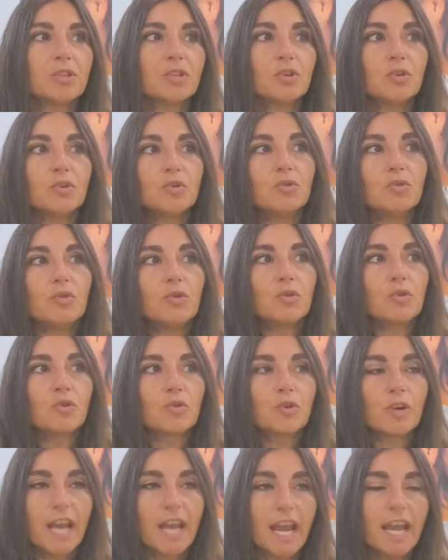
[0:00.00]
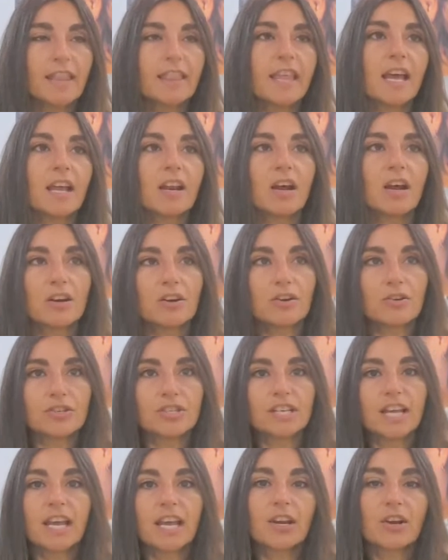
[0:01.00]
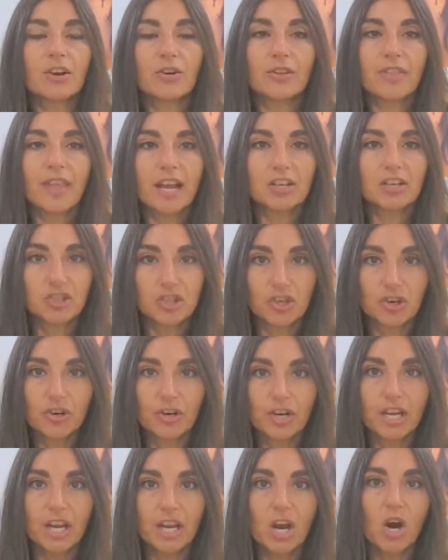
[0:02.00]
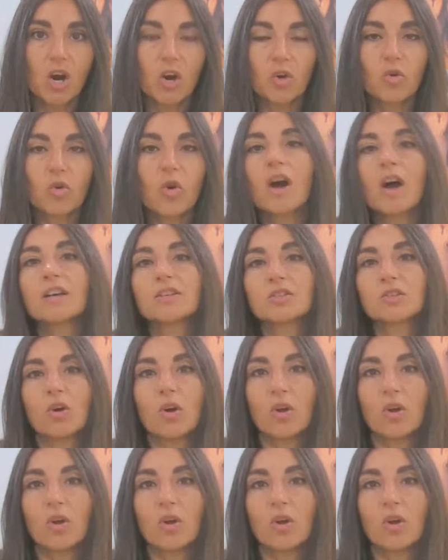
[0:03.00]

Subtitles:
to create that understanding or that journey across